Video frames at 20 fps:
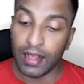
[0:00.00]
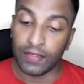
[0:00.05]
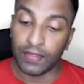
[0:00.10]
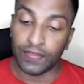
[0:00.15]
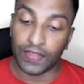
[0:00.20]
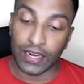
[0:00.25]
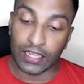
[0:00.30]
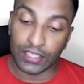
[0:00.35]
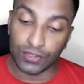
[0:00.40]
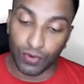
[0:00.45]

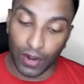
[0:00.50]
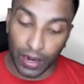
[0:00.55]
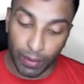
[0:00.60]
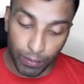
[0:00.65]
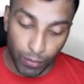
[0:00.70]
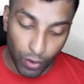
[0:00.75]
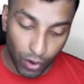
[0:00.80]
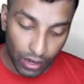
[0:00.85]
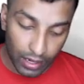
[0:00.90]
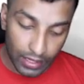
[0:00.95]
There is one
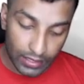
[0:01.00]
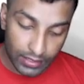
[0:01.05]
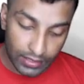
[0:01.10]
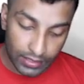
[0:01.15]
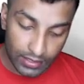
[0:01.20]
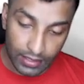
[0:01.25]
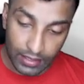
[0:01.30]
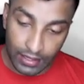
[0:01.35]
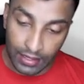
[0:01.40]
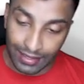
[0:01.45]
more
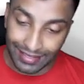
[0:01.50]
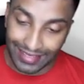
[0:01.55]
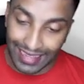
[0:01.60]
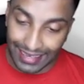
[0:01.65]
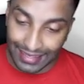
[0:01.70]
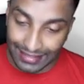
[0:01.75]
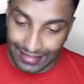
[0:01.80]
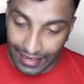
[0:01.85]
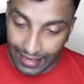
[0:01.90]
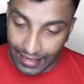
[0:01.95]
list,
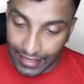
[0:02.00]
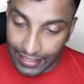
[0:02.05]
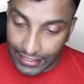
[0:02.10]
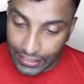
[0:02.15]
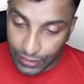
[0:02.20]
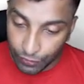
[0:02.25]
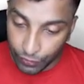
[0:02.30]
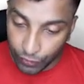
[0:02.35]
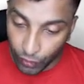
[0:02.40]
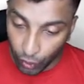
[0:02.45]
that is a
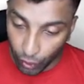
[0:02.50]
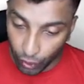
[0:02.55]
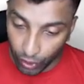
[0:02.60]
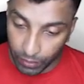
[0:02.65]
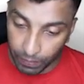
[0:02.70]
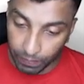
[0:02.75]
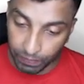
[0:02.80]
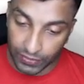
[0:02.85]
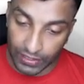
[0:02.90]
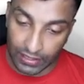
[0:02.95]
list
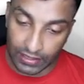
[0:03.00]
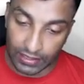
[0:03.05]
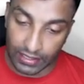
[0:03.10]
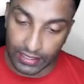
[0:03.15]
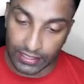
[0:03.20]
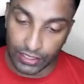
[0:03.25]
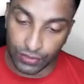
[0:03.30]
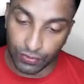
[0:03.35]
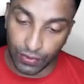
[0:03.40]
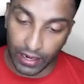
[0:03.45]
4. There is
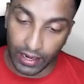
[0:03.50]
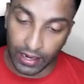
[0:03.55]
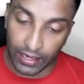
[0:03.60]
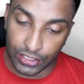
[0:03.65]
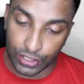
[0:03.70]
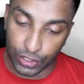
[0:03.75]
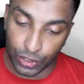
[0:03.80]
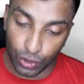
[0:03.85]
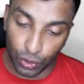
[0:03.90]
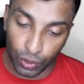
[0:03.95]
list 1,
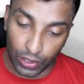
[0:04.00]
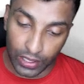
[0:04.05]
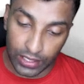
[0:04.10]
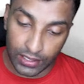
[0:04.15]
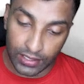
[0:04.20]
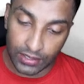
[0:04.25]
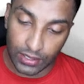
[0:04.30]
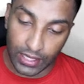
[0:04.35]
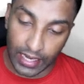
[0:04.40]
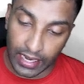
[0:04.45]
list 2,
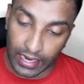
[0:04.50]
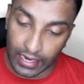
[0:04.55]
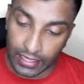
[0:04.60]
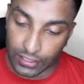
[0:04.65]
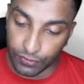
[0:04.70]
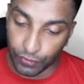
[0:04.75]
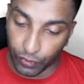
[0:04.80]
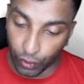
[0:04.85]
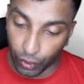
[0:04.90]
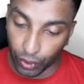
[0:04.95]
list 3,
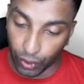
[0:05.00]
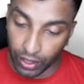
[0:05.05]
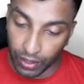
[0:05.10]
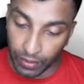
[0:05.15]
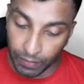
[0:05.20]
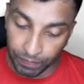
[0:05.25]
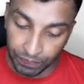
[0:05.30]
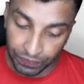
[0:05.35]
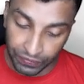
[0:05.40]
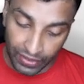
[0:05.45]
list 4.
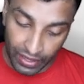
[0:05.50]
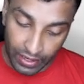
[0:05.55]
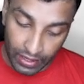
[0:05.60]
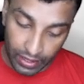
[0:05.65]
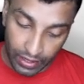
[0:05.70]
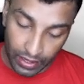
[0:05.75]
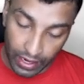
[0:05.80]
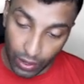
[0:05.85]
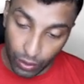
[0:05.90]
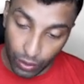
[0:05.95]

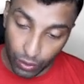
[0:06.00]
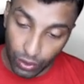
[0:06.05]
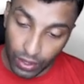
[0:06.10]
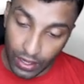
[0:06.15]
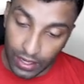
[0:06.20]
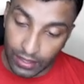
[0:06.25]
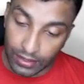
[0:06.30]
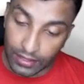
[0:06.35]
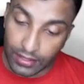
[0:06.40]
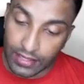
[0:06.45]

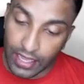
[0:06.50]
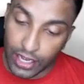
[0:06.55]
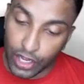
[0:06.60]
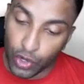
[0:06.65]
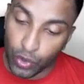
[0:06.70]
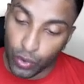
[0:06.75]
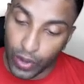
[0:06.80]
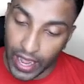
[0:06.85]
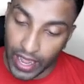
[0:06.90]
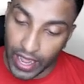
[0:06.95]
Now, there's a
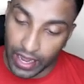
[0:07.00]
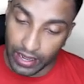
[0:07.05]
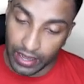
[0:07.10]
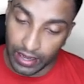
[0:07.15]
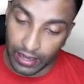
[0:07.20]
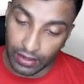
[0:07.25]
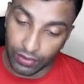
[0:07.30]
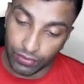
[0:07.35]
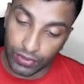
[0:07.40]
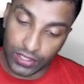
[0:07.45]
new
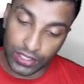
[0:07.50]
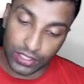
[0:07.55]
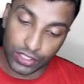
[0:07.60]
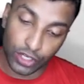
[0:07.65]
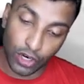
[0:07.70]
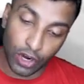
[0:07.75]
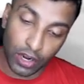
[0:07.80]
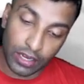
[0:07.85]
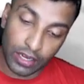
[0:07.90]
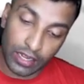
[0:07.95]
area which
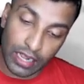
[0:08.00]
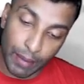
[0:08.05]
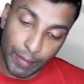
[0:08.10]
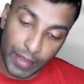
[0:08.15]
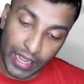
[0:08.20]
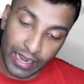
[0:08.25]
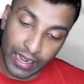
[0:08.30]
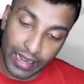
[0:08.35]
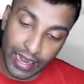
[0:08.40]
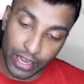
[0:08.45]
is not
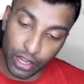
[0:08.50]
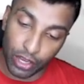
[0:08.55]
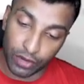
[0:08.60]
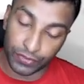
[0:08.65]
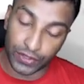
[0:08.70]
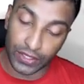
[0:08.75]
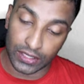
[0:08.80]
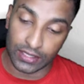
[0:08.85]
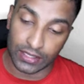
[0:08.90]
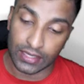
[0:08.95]
coming in any
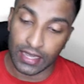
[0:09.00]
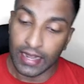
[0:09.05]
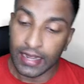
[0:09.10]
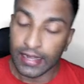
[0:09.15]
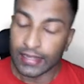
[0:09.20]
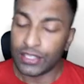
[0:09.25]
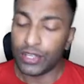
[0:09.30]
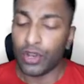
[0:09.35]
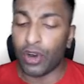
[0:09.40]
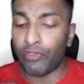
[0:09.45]
of this.
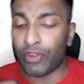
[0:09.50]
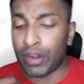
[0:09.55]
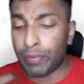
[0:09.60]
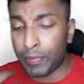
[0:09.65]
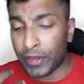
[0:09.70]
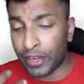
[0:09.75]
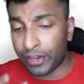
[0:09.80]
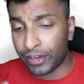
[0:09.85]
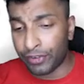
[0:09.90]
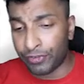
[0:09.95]
See, over
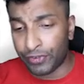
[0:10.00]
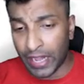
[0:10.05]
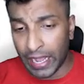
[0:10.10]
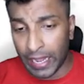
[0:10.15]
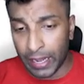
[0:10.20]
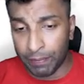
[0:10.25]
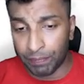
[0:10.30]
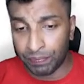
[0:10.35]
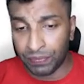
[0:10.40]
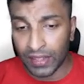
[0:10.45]
a period of
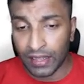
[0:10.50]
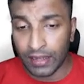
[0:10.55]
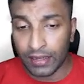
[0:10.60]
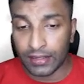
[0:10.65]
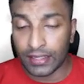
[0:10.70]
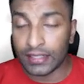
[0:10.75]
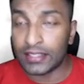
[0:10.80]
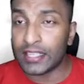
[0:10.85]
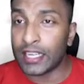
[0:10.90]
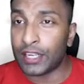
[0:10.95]
time,
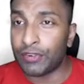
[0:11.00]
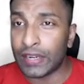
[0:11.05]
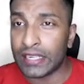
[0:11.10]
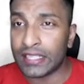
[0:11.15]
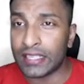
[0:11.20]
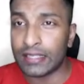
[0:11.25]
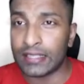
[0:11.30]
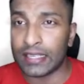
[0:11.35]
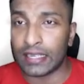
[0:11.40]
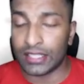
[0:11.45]
the
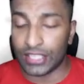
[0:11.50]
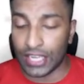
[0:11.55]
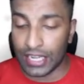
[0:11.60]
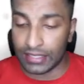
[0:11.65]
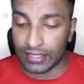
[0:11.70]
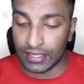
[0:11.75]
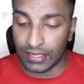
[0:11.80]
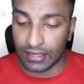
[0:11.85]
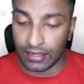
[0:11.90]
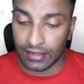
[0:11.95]
situations are
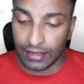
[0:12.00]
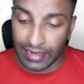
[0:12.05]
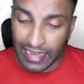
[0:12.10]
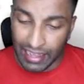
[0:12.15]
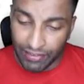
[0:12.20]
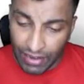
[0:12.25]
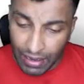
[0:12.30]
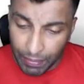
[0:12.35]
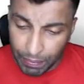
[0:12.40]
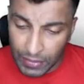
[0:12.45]
changing,
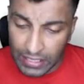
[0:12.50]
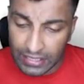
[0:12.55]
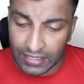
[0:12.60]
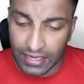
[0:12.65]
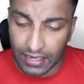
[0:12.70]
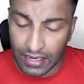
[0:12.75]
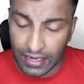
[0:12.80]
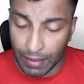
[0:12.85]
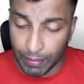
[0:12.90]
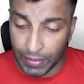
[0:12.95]
developments
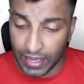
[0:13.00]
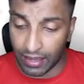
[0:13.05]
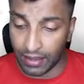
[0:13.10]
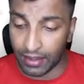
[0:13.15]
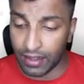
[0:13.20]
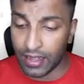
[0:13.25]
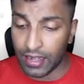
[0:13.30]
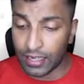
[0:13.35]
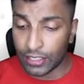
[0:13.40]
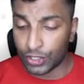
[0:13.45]
are
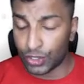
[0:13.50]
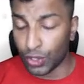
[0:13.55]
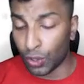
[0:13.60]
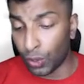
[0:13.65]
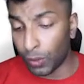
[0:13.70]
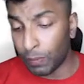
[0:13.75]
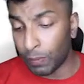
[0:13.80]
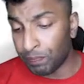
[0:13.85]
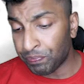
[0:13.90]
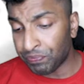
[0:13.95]
coming.
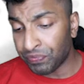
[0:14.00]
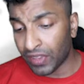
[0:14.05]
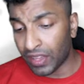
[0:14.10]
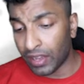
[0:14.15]
So,